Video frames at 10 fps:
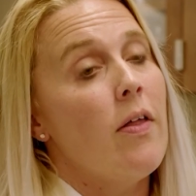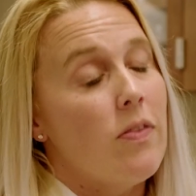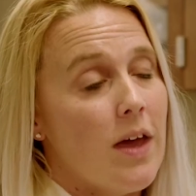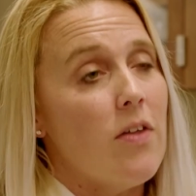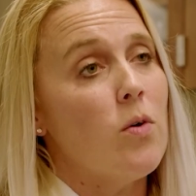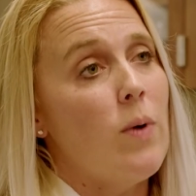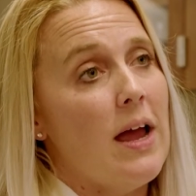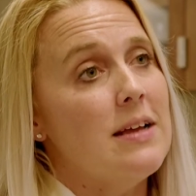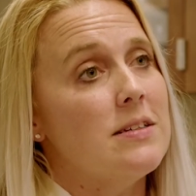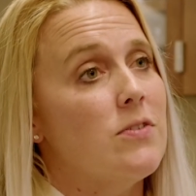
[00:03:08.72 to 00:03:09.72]
The other
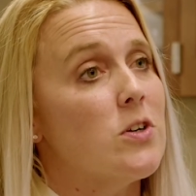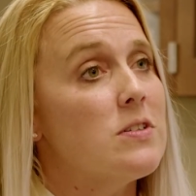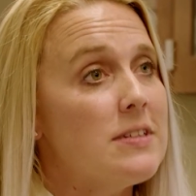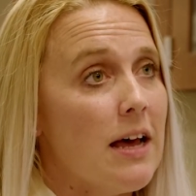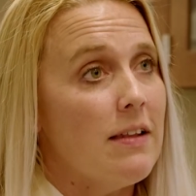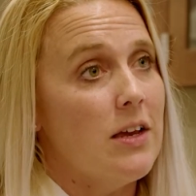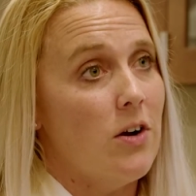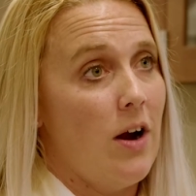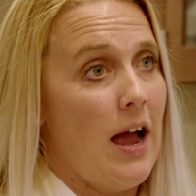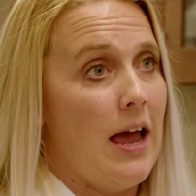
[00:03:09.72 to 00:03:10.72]
way is if you're selling
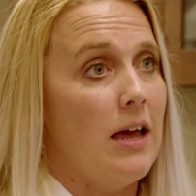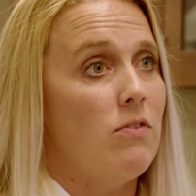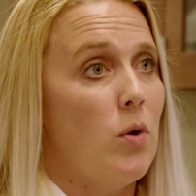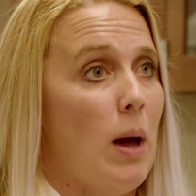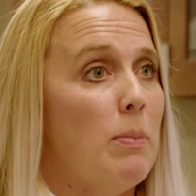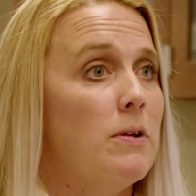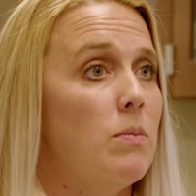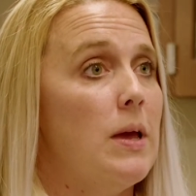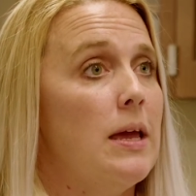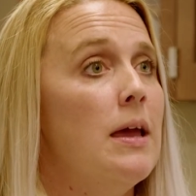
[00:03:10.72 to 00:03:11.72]
your hay, if you happen to
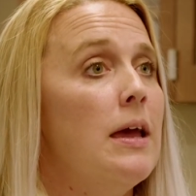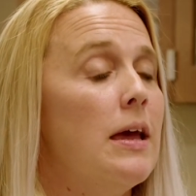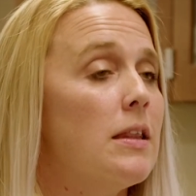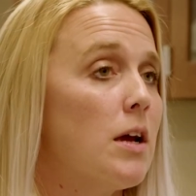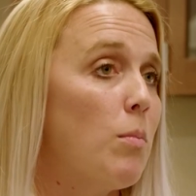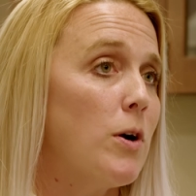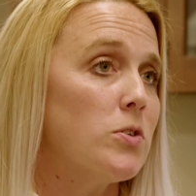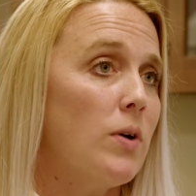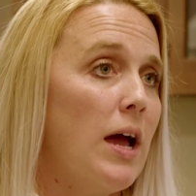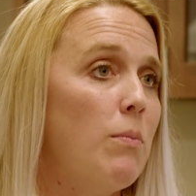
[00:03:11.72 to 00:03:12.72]
be in the
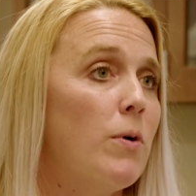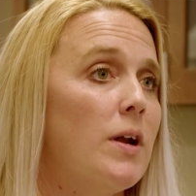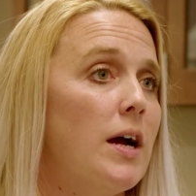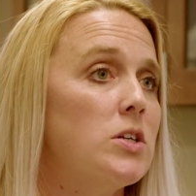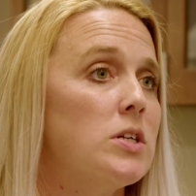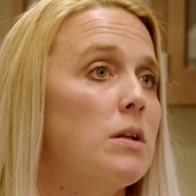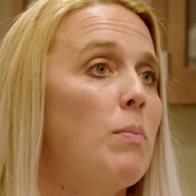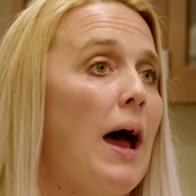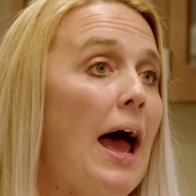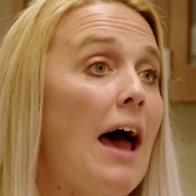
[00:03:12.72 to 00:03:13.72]
commercial hay production,
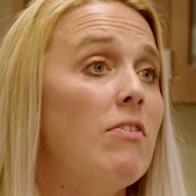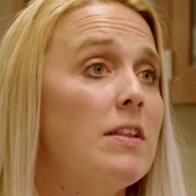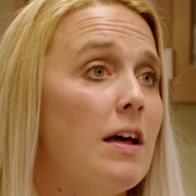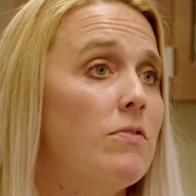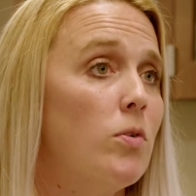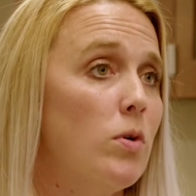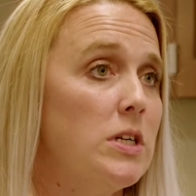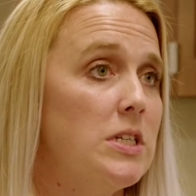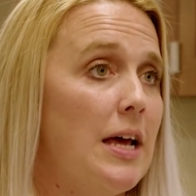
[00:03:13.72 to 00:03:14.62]
by having that forage